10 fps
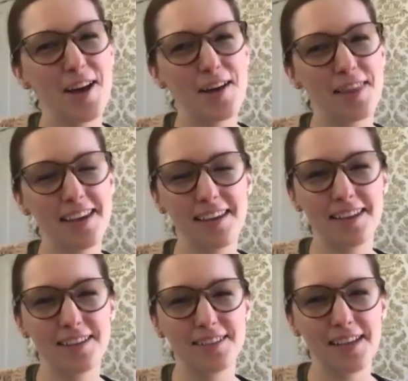Oh, thank
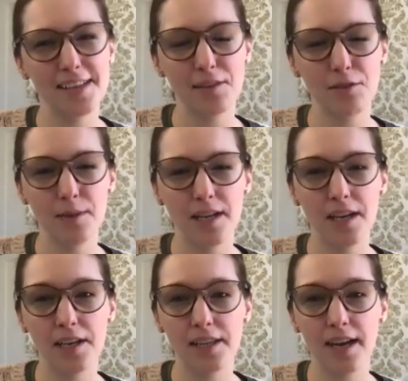you. Thanks everybody and
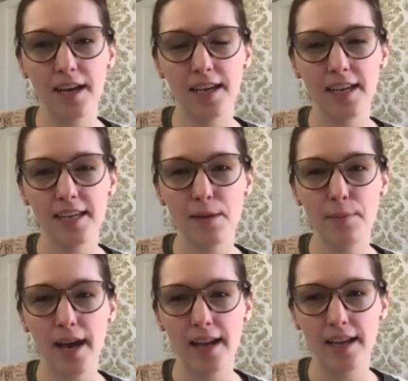good luck and keep
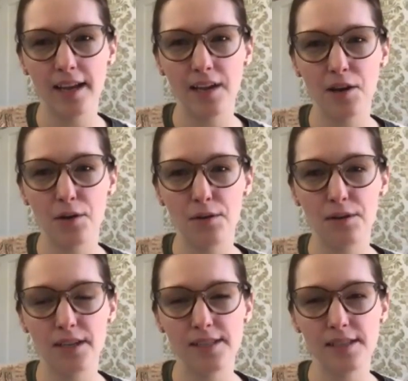at it. I know
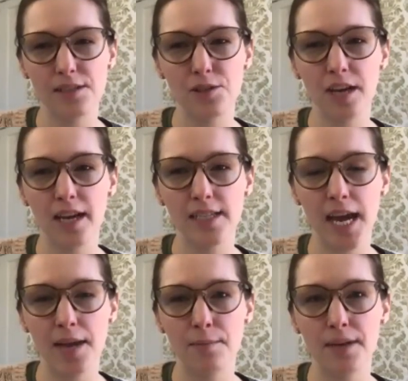it's a trying
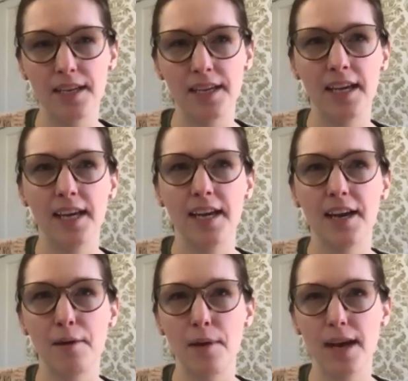time, but
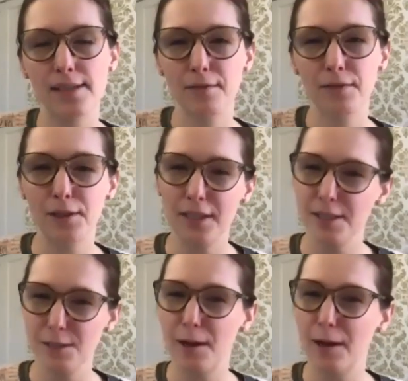as the field
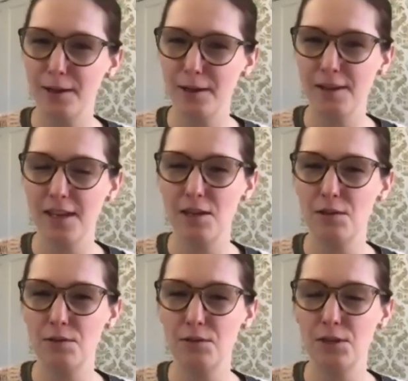gets smaller, then
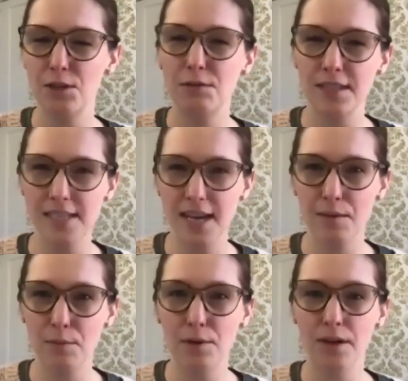you can take
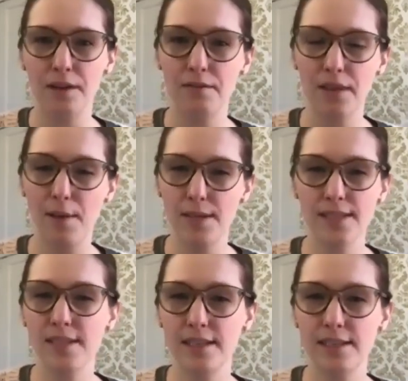more of that
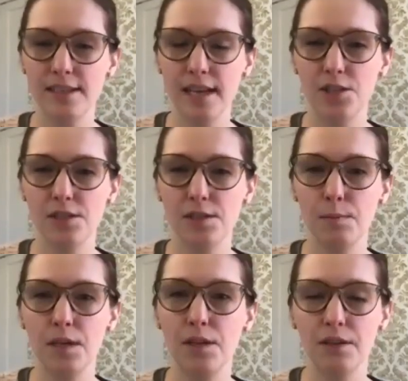business and just
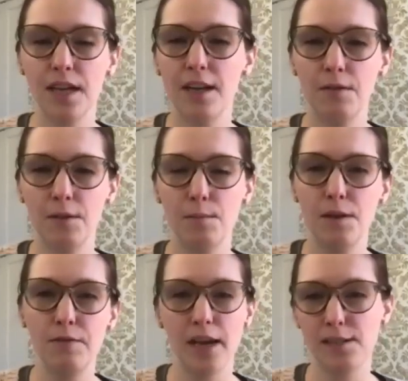be creative and be
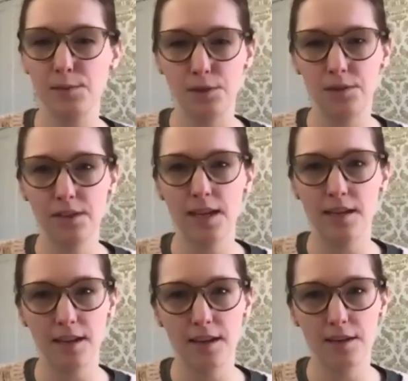flexible
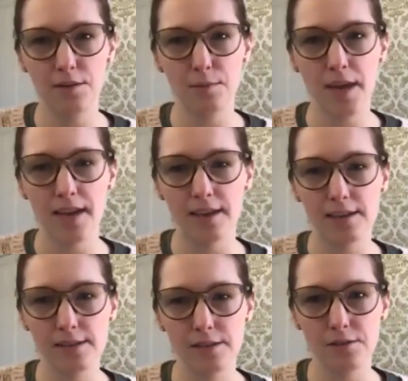and you'll make it.
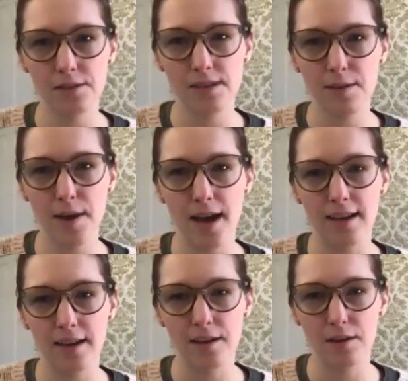So just keep at it.
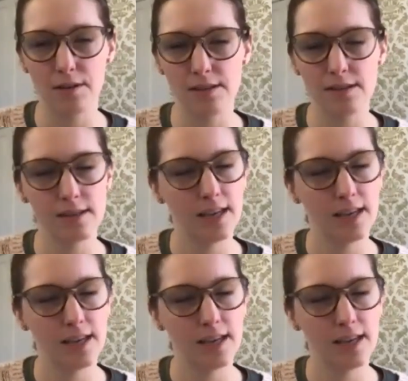I know it's